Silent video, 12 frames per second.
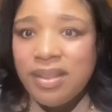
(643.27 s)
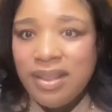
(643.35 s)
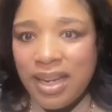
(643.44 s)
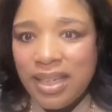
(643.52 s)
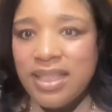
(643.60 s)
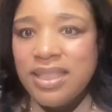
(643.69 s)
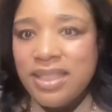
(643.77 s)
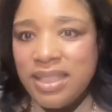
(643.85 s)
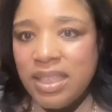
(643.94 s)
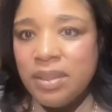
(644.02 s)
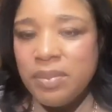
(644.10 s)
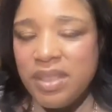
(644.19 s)
They need to see
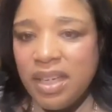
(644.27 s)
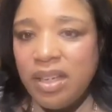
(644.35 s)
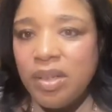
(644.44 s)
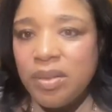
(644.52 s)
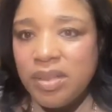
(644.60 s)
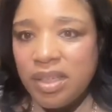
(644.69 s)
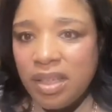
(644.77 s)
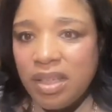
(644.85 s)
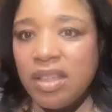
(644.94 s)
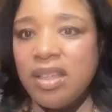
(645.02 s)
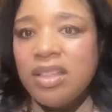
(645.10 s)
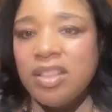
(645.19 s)
themselves,
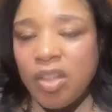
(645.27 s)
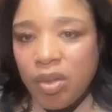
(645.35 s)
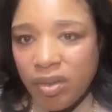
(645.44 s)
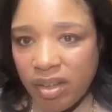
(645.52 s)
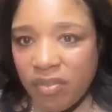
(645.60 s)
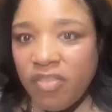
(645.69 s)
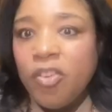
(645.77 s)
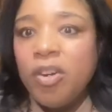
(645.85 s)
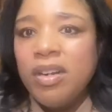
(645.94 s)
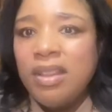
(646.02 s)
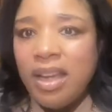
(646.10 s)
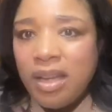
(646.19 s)
so
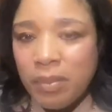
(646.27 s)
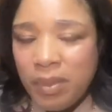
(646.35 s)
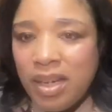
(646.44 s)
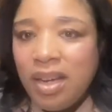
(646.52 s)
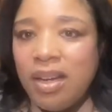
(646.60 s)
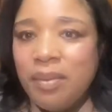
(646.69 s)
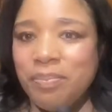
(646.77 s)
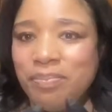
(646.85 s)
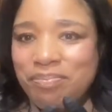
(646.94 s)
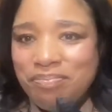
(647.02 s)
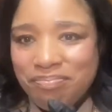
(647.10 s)
therefore they can become